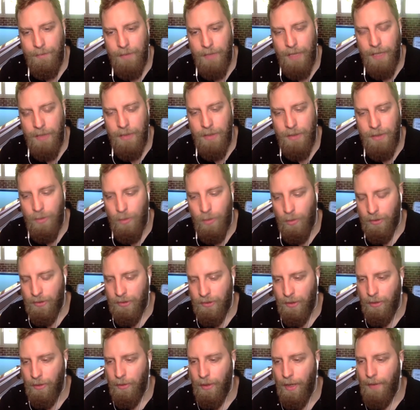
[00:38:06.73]
get you to talk
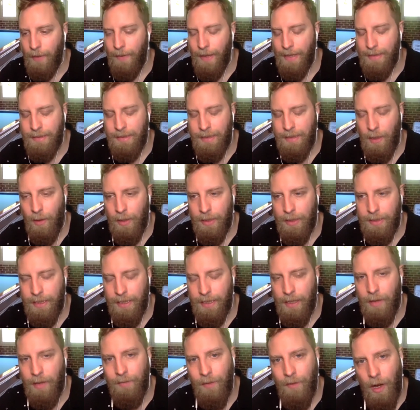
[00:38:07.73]
to, and that's the
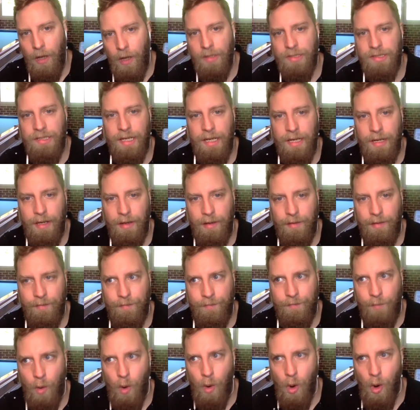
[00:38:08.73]
idea of asking
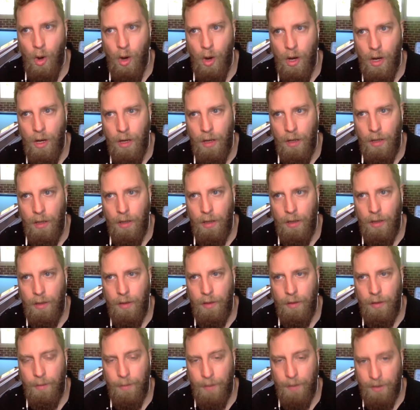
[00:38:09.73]
for
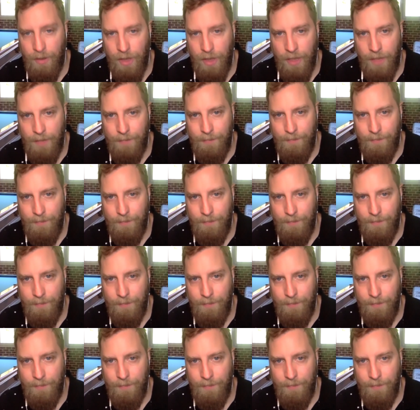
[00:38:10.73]
the budget.